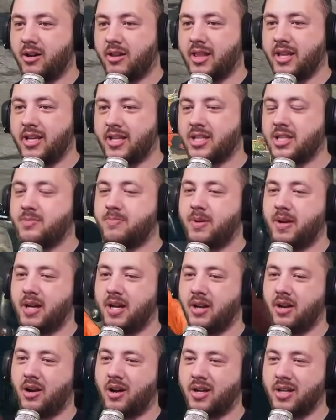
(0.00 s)
this,
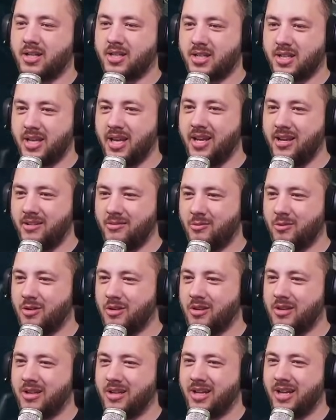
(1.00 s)
but honestly,
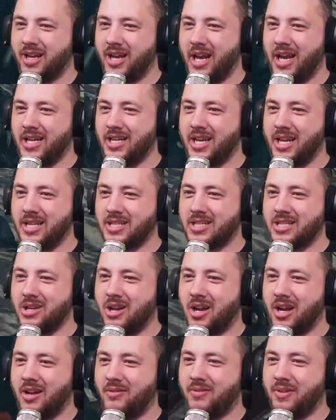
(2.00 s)
it's
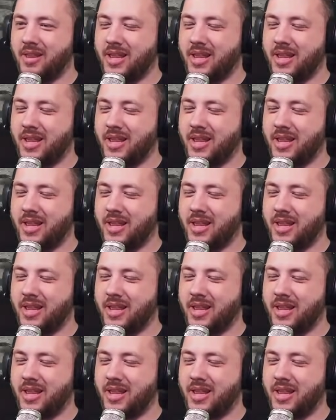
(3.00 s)
not even